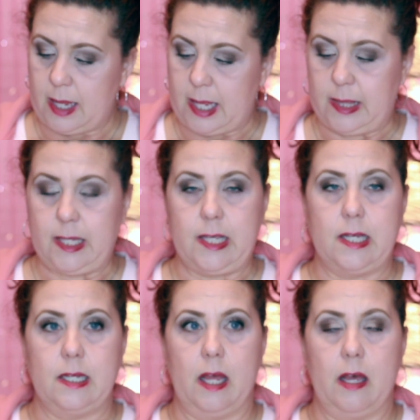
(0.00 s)
and
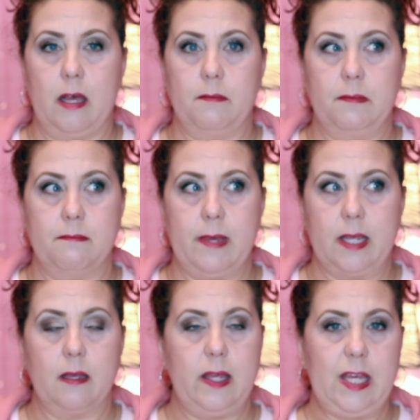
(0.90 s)
then um,
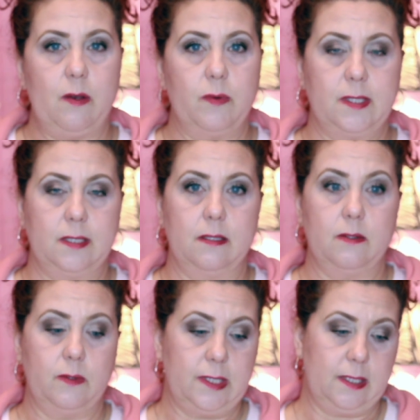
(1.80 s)
Makeup Geek was
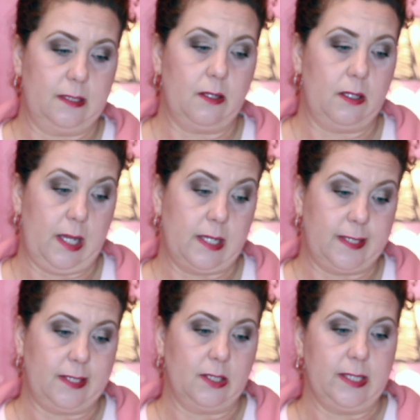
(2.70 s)
was and
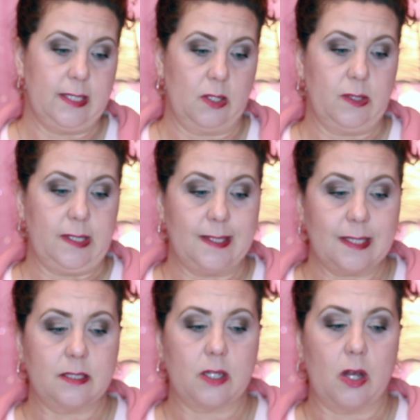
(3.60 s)
still is only
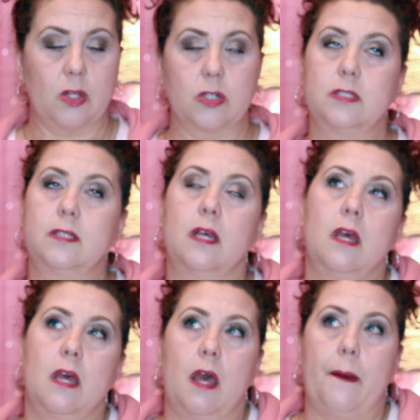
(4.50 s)
six dollars
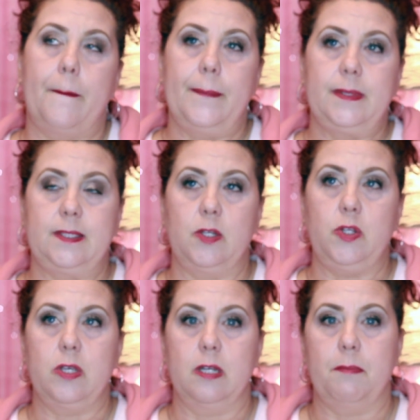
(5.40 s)
so
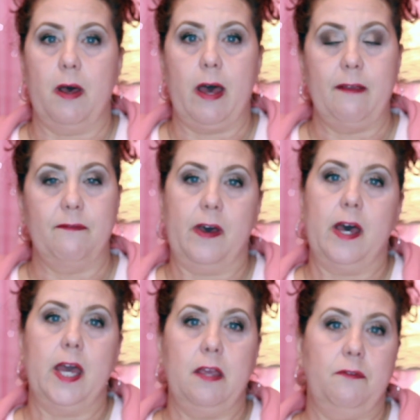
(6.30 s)
you could buy
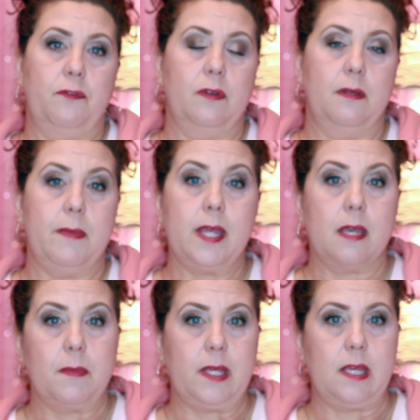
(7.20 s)
five
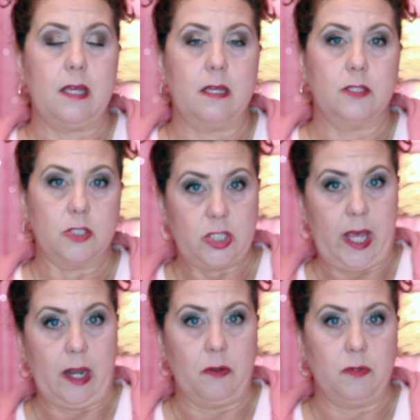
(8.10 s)
Makeup Geek
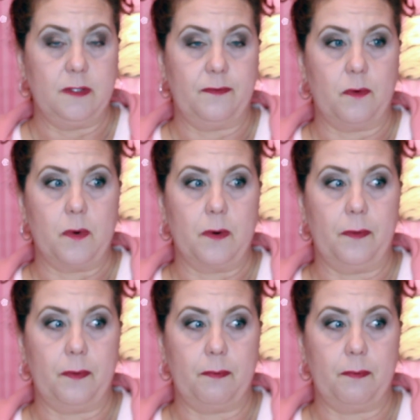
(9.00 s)
shadows for